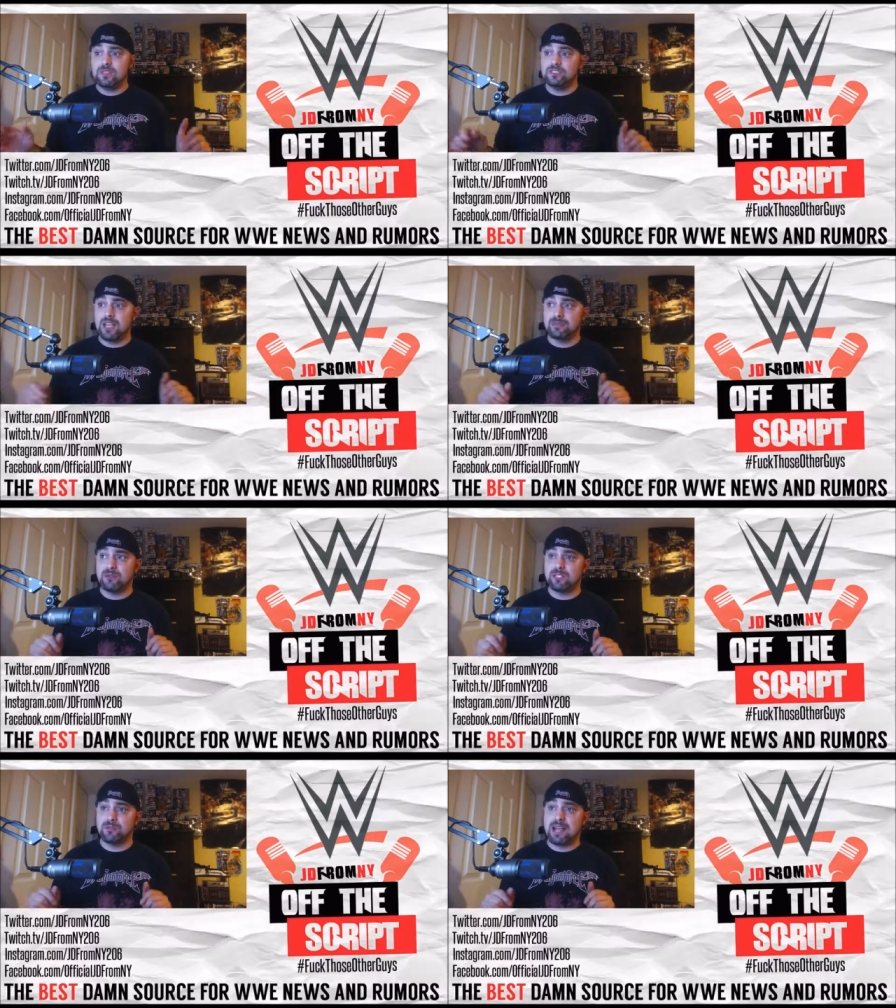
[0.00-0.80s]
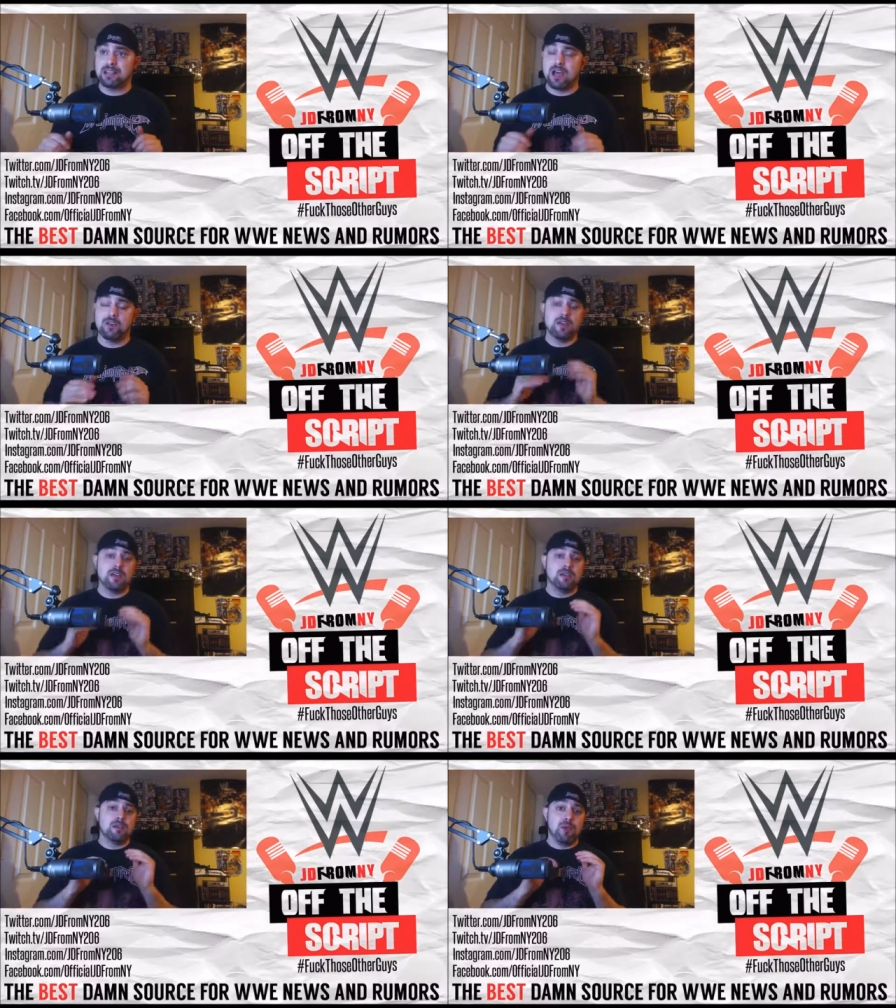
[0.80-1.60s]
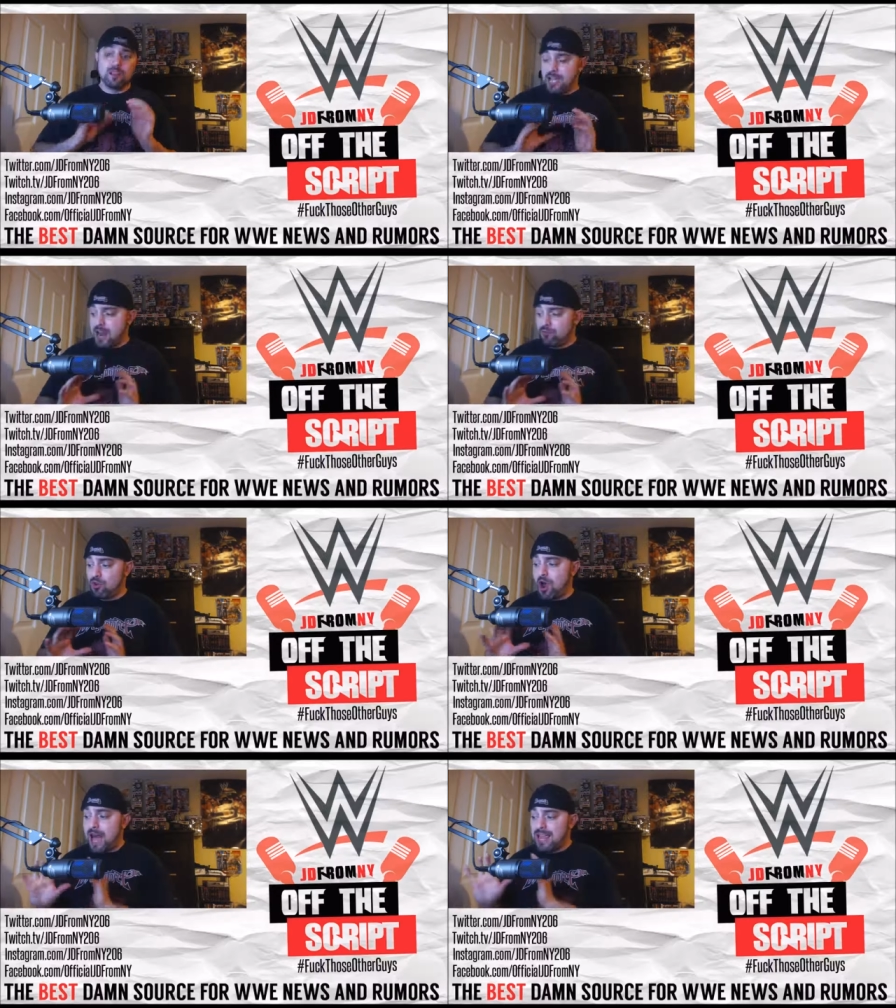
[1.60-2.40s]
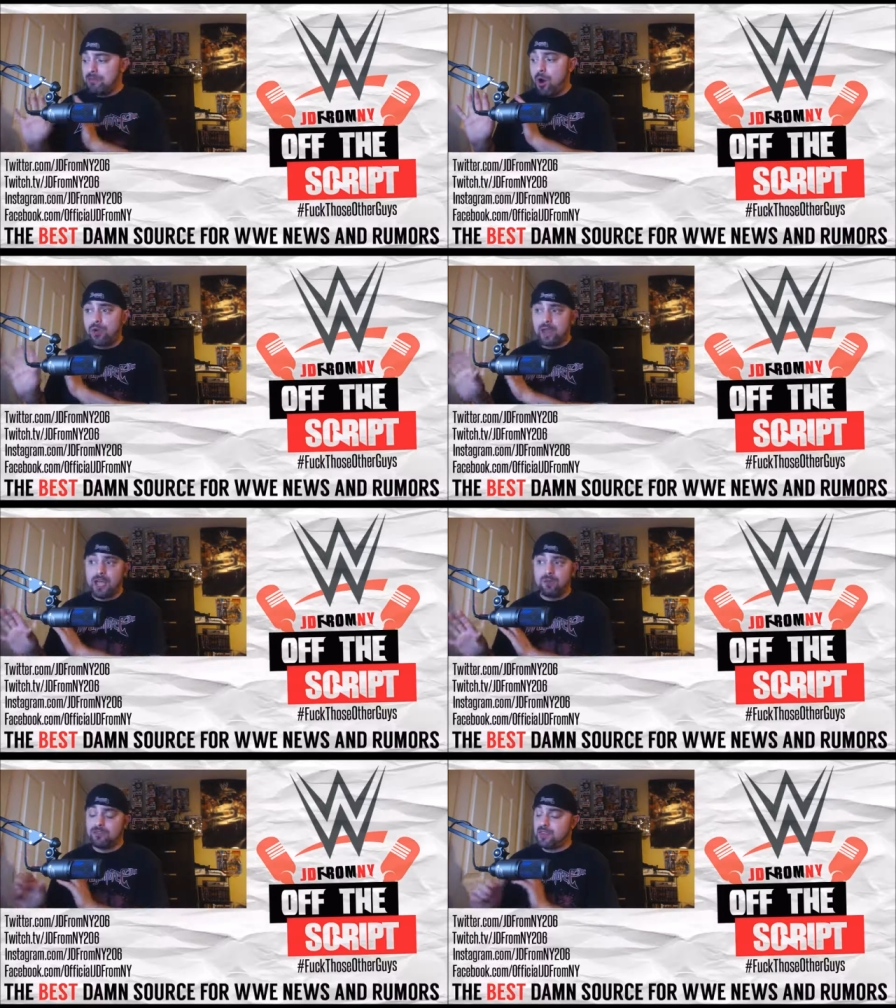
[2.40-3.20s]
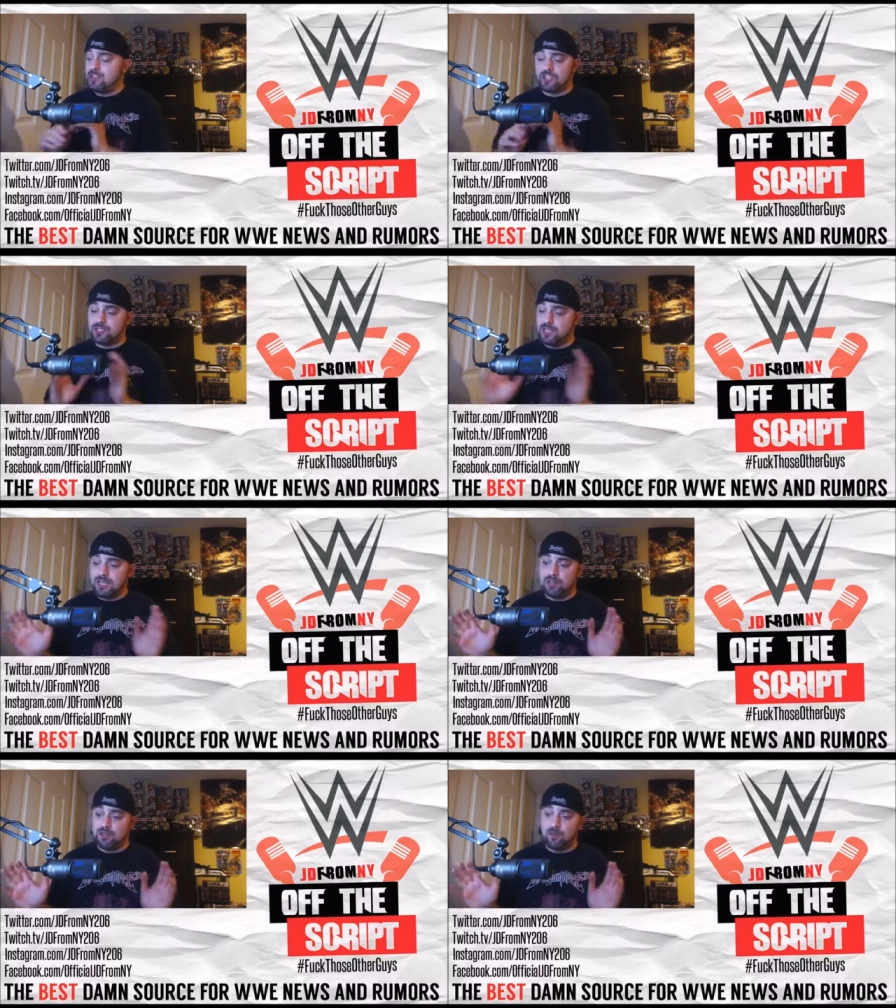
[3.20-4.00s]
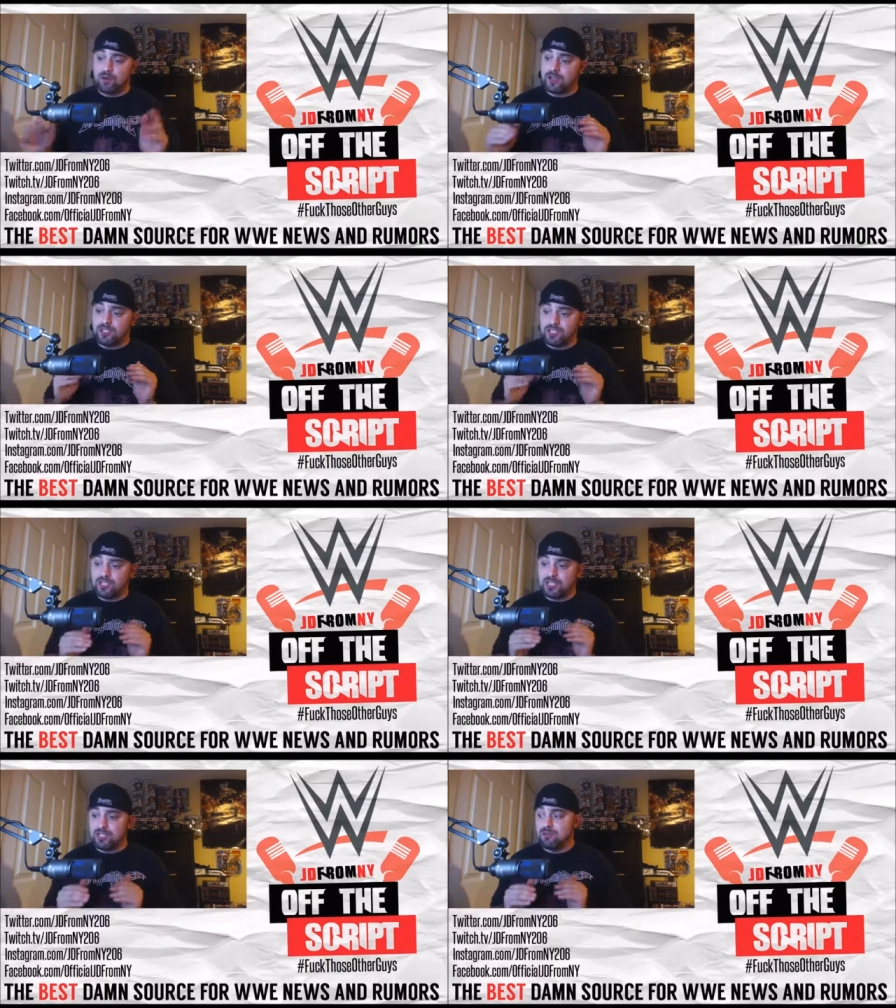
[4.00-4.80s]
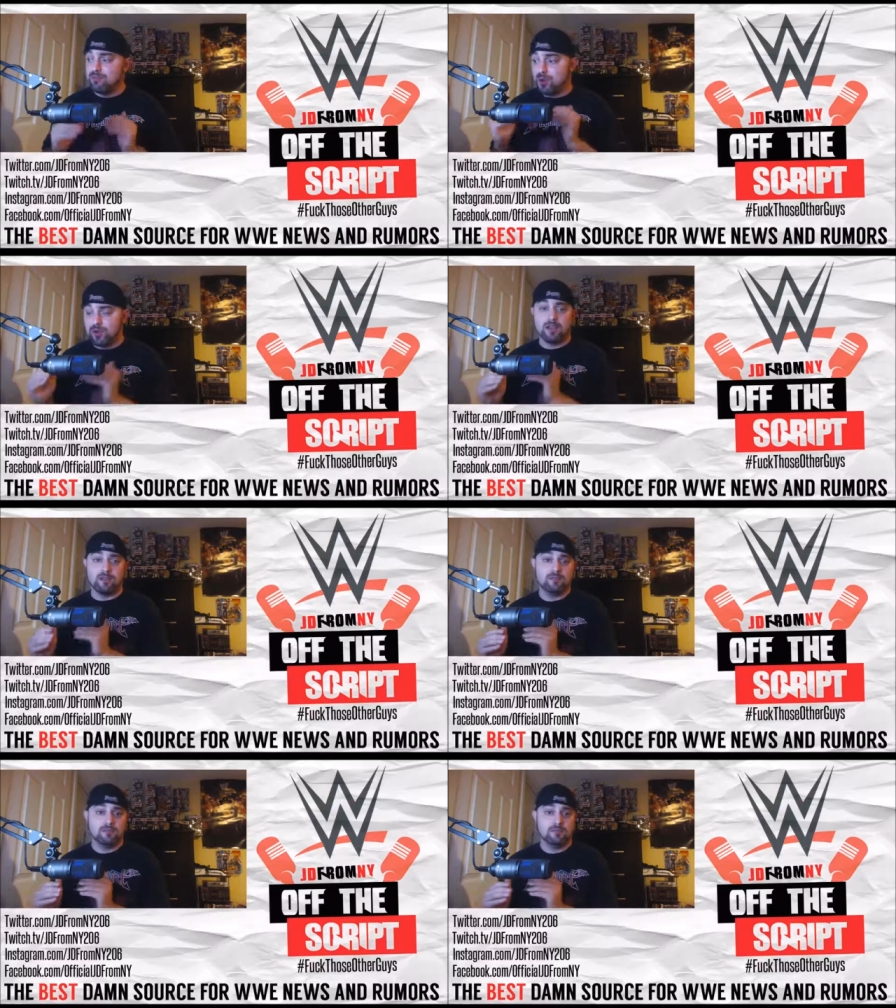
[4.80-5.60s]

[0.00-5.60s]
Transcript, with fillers: Same thing with SmackDown. Monday Night Raw, I am okay with. They just need a more consistent booking,